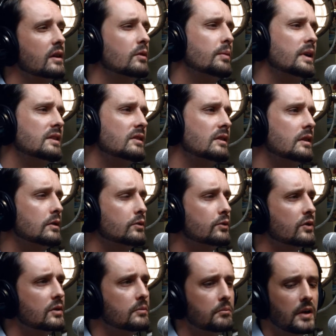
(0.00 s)
You basically lose
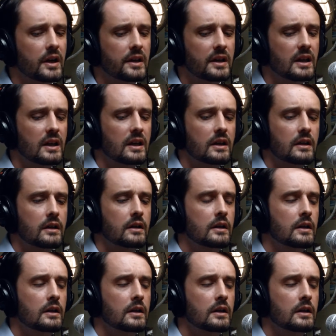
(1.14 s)
the money. And